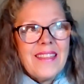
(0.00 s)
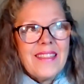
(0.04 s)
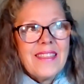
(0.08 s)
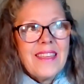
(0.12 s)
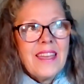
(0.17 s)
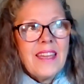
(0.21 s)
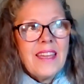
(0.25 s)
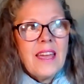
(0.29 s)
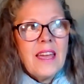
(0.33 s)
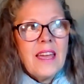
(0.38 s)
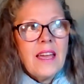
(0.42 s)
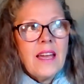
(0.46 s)

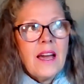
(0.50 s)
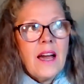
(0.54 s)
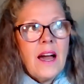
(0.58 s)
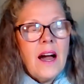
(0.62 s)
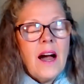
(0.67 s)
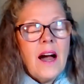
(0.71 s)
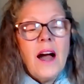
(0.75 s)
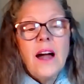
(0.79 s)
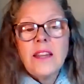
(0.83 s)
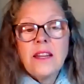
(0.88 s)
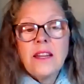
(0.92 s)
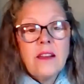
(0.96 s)
thinking,
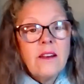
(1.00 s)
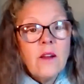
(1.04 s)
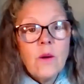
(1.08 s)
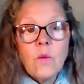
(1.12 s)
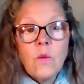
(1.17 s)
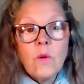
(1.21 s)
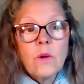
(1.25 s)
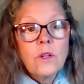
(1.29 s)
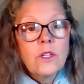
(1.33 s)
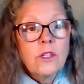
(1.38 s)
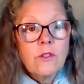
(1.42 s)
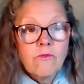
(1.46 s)
I don't know
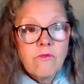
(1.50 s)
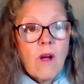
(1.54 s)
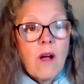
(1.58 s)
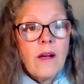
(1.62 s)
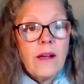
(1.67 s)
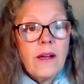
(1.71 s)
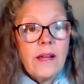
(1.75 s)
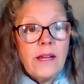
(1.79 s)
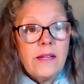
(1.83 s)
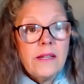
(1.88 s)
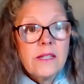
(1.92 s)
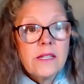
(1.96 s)
what to
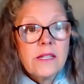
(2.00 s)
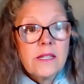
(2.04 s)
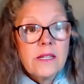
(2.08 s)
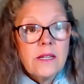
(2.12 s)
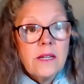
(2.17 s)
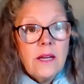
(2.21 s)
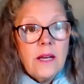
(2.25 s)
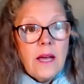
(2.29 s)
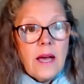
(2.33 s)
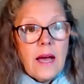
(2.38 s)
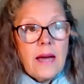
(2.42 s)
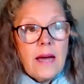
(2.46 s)
write.
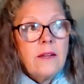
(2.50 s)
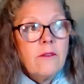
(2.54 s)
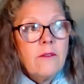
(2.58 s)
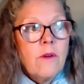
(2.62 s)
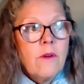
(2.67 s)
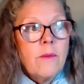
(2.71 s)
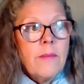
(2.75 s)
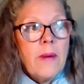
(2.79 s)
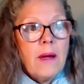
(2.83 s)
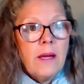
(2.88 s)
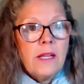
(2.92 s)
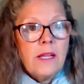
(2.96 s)
And it
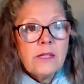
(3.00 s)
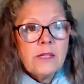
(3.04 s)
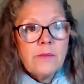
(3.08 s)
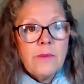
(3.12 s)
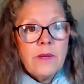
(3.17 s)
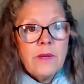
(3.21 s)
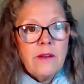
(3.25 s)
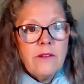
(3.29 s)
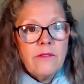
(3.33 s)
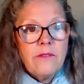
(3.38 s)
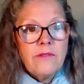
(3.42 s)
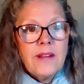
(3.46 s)
reminds
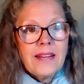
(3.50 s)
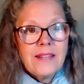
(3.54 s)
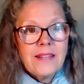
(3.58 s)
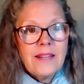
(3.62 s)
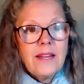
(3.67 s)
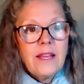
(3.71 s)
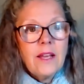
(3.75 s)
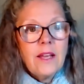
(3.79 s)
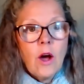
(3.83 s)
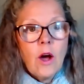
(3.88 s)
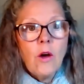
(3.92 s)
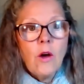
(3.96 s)
me of
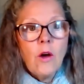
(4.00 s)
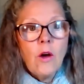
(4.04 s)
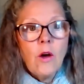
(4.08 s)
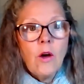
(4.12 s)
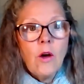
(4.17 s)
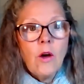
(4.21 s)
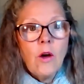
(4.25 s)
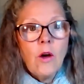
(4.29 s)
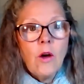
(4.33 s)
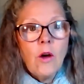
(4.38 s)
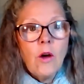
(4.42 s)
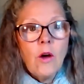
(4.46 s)
Natalie
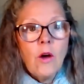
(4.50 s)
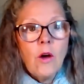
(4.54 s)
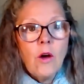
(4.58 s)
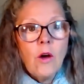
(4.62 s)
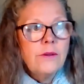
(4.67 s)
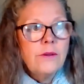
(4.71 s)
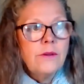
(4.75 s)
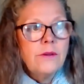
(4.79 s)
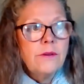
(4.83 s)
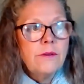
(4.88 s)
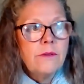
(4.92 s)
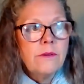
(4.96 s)
Goldberg,
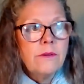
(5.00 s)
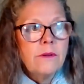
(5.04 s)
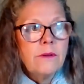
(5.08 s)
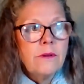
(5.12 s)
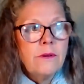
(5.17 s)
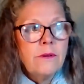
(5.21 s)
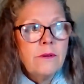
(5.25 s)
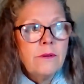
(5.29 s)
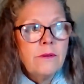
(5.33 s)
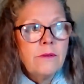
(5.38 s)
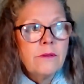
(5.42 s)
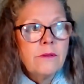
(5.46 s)
who
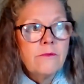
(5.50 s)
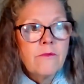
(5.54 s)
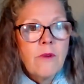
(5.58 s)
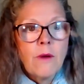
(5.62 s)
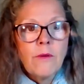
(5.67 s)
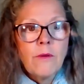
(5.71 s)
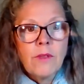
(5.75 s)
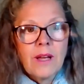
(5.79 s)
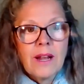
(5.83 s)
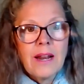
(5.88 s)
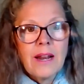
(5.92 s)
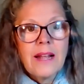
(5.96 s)

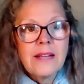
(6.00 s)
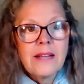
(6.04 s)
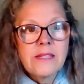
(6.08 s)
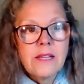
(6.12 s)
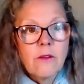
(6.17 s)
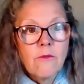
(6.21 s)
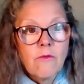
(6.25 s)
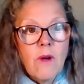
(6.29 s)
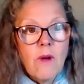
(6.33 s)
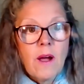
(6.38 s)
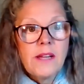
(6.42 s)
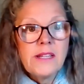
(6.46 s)
wrote the
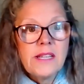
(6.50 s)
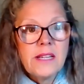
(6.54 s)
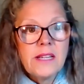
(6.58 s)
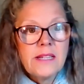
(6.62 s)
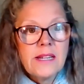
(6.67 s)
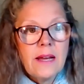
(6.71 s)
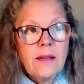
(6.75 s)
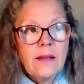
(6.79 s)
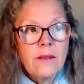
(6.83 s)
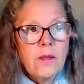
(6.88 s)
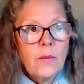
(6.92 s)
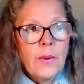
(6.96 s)
classic Writing
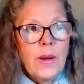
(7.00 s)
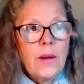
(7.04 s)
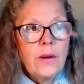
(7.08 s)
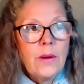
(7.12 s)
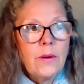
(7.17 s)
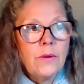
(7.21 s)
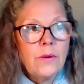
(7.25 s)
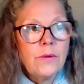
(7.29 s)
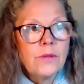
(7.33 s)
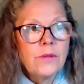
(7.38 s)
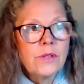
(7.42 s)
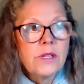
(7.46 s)
Down the
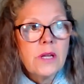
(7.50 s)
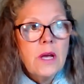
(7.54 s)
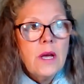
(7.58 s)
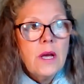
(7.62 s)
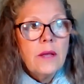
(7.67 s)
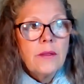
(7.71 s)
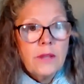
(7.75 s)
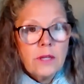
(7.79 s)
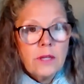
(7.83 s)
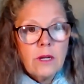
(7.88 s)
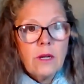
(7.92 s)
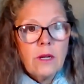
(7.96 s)
Bones,
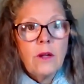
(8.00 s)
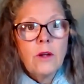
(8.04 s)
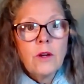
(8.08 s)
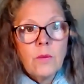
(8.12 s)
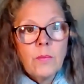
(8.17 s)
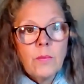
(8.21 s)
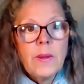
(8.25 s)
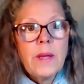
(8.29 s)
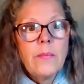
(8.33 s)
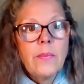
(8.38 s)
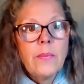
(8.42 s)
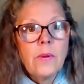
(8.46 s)
that a
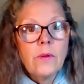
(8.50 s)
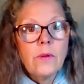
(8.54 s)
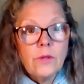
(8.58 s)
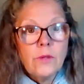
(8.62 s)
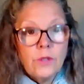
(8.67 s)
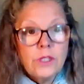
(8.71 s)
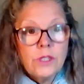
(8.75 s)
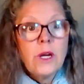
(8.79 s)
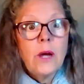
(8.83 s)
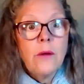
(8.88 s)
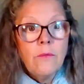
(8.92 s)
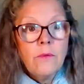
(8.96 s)
lot of
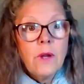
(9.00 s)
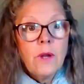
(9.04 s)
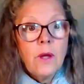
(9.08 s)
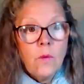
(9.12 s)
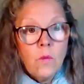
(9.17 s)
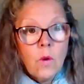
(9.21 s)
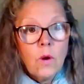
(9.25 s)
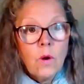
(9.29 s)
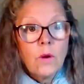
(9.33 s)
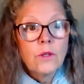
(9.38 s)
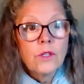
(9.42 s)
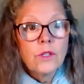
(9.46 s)
people don't know
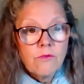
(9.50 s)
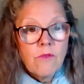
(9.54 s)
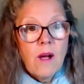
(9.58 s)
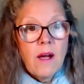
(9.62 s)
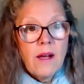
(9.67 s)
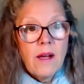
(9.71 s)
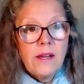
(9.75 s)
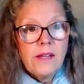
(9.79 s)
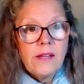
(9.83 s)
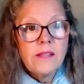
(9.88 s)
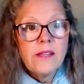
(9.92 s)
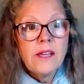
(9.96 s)
what to
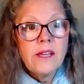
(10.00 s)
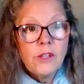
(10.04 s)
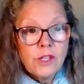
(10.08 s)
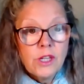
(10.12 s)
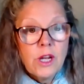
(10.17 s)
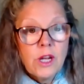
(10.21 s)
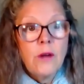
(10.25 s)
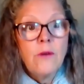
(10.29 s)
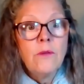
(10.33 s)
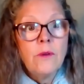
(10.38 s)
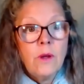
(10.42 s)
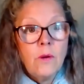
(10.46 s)
write. They
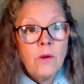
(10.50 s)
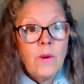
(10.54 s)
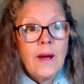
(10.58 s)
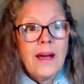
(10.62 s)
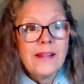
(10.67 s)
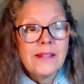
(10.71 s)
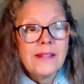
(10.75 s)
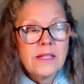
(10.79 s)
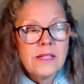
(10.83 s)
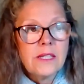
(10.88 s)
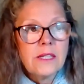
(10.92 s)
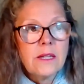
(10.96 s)
don't know
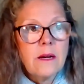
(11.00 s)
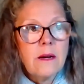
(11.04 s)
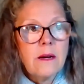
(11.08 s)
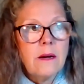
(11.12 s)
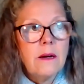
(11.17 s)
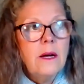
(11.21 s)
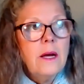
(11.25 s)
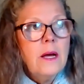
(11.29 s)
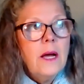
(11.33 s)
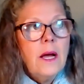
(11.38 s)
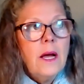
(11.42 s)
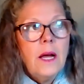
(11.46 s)
where to
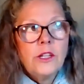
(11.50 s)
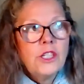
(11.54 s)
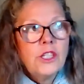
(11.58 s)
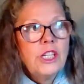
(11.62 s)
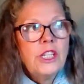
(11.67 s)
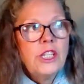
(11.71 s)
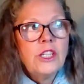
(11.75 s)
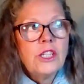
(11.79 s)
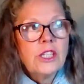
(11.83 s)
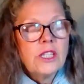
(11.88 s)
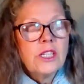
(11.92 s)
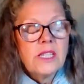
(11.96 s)
start. And
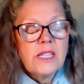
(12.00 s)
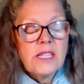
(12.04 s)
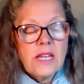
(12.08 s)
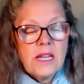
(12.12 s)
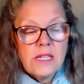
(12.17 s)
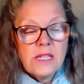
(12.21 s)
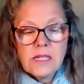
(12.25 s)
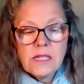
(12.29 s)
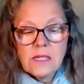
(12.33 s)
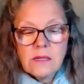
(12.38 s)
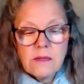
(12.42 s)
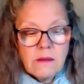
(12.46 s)
she just
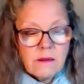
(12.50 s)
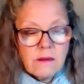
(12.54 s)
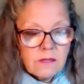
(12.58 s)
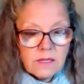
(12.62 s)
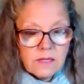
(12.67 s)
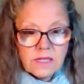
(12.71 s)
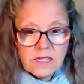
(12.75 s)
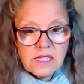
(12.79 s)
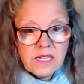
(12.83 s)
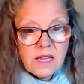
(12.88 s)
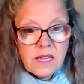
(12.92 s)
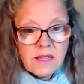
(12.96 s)
says,
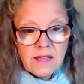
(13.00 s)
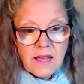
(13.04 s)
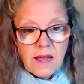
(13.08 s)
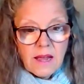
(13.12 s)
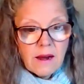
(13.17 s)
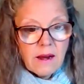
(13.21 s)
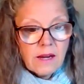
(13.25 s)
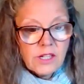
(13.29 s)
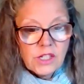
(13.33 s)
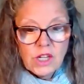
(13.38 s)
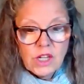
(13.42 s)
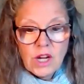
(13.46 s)
sit
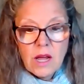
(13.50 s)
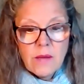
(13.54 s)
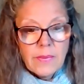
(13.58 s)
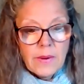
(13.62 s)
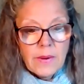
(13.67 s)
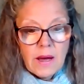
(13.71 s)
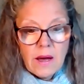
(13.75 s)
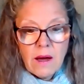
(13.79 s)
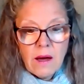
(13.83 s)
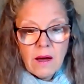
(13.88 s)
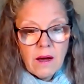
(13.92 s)
there and type,